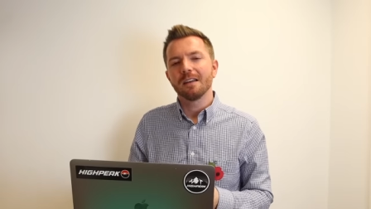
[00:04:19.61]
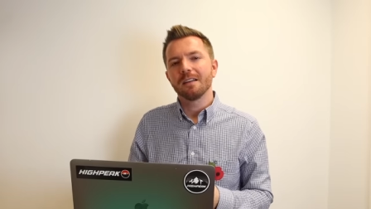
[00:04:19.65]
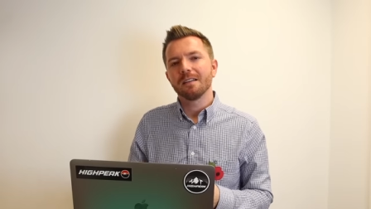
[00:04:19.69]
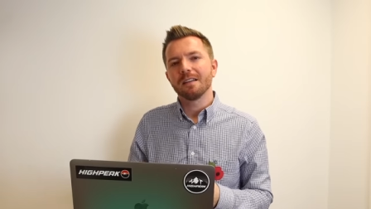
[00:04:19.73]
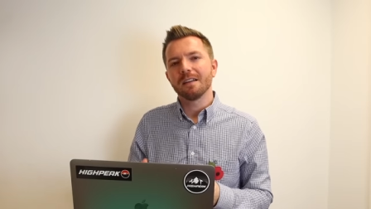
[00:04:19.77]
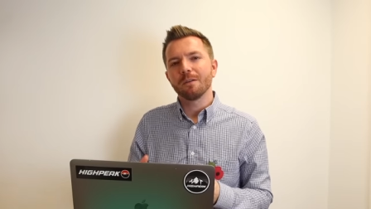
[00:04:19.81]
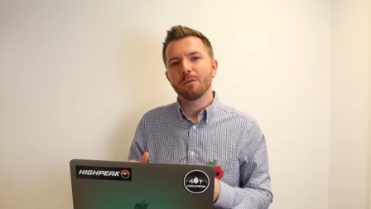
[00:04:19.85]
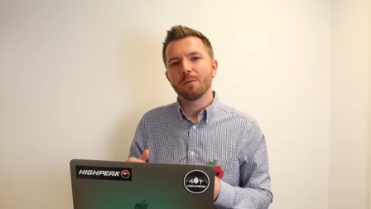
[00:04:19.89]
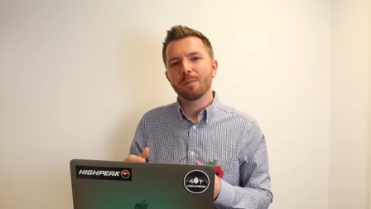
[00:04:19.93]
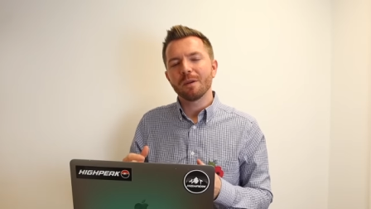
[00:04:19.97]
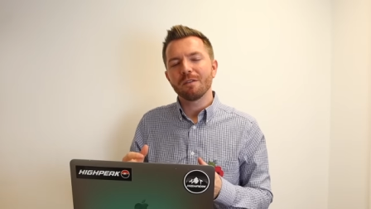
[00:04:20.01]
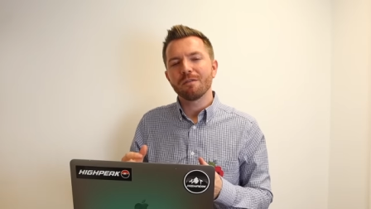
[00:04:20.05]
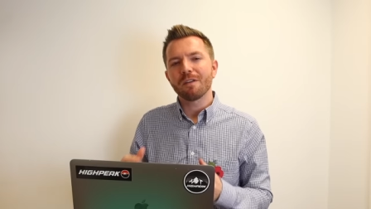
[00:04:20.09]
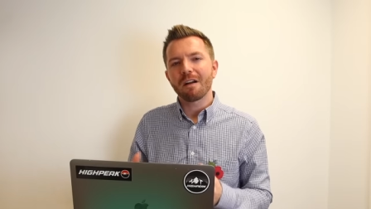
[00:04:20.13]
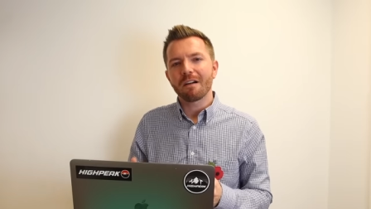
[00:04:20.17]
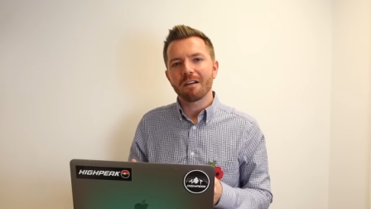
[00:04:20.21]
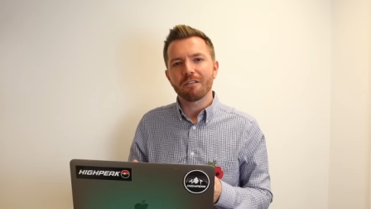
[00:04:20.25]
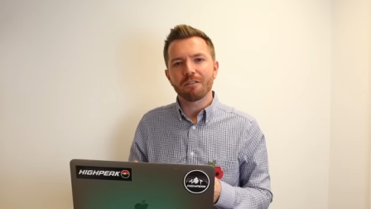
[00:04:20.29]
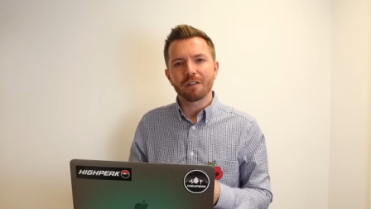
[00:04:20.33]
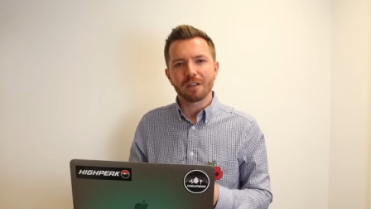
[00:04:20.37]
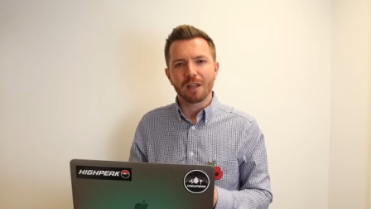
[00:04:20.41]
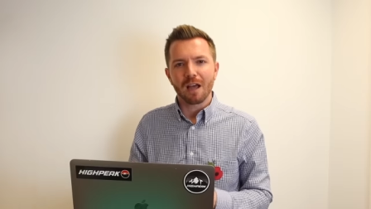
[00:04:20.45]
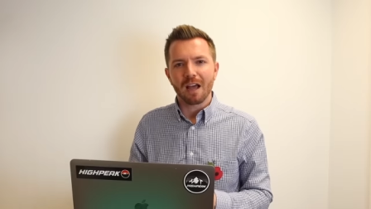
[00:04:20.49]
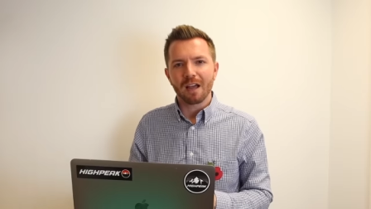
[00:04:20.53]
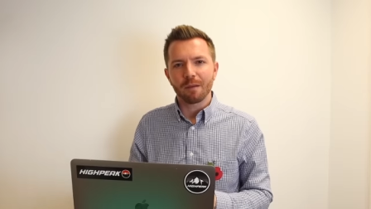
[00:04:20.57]
that it would be very
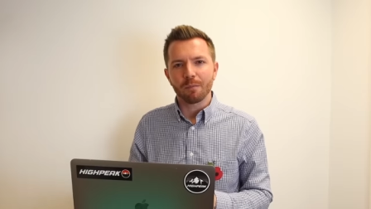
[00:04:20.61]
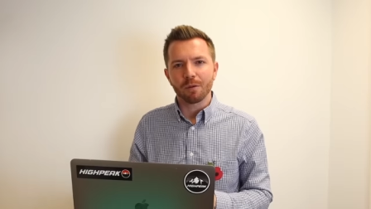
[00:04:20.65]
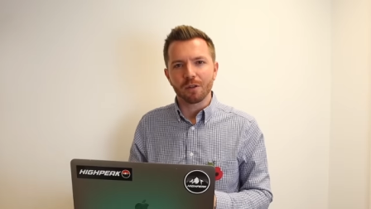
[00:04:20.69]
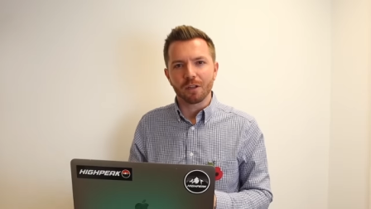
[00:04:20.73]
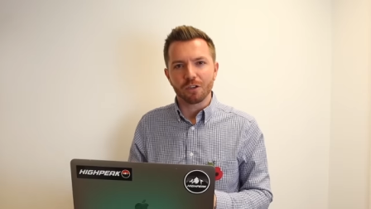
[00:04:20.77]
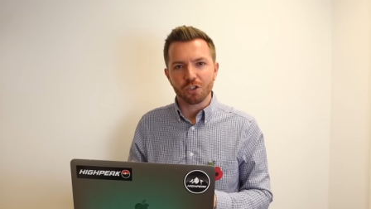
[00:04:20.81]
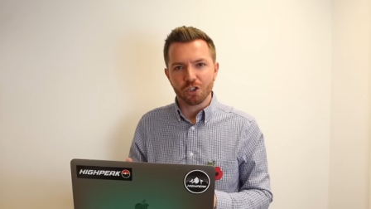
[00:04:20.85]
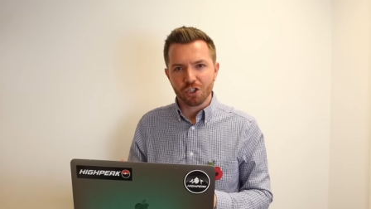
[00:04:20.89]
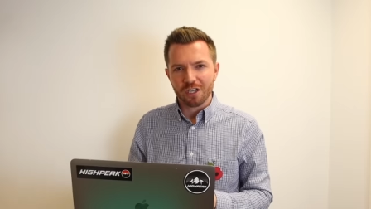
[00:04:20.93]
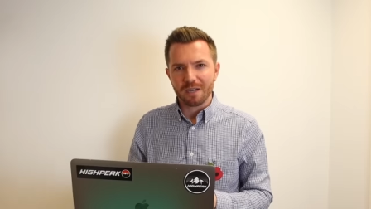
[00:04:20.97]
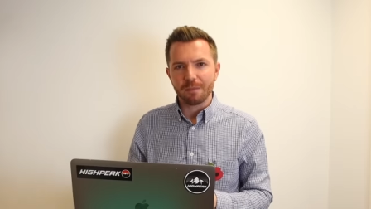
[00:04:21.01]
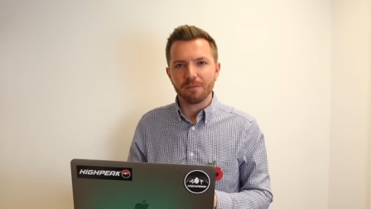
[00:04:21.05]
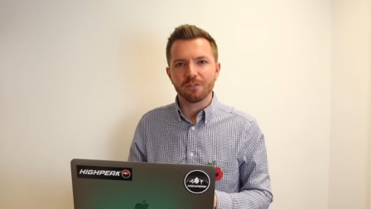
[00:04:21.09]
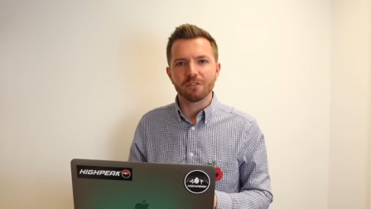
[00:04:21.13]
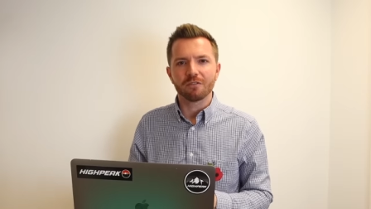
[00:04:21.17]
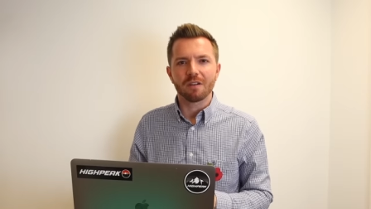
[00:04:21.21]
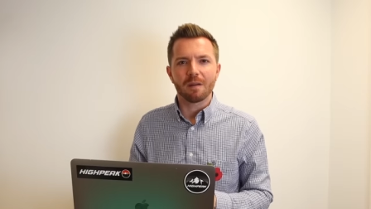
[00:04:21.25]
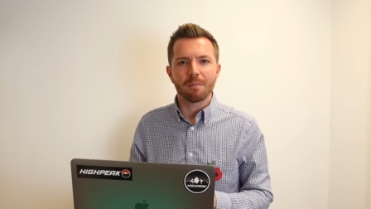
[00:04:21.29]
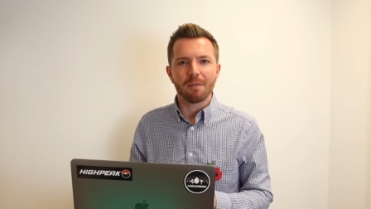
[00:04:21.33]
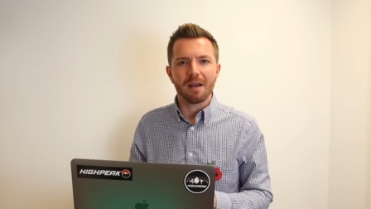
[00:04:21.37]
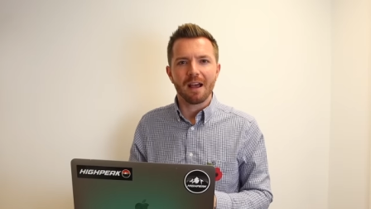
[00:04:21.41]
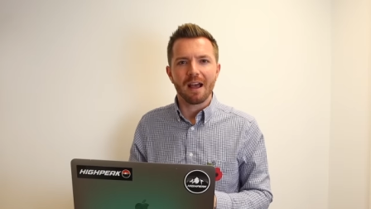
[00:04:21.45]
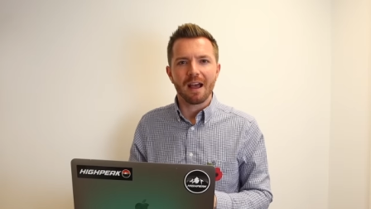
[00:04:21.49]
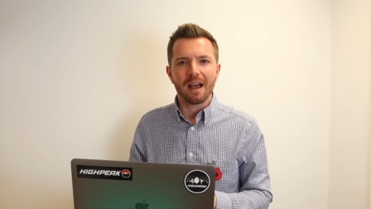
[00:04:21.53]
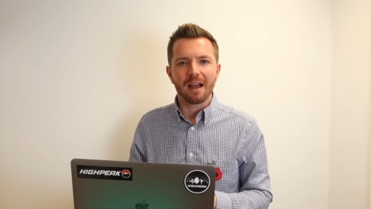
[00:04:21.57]
reliable and cheap to
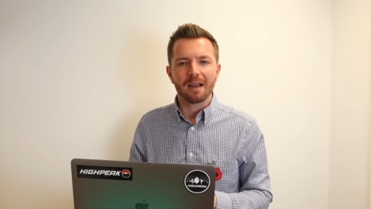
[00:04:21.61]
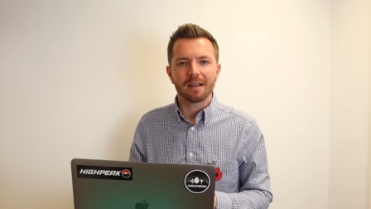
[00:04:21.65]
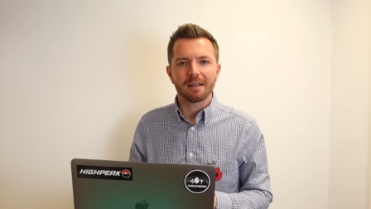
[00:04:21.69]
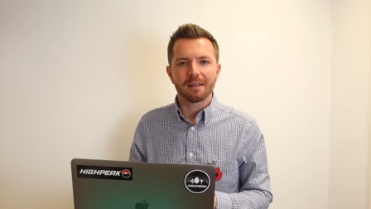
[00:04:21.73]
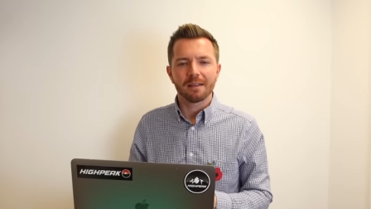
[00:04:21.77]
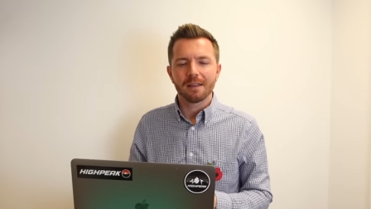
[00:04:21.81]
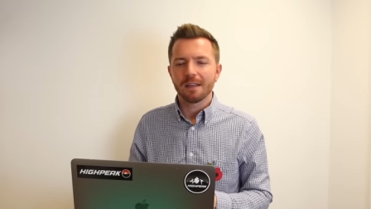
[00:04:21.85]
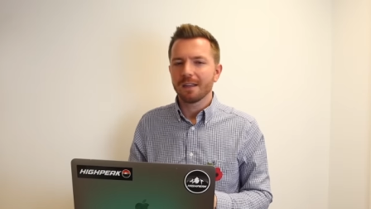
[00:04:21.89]
repair.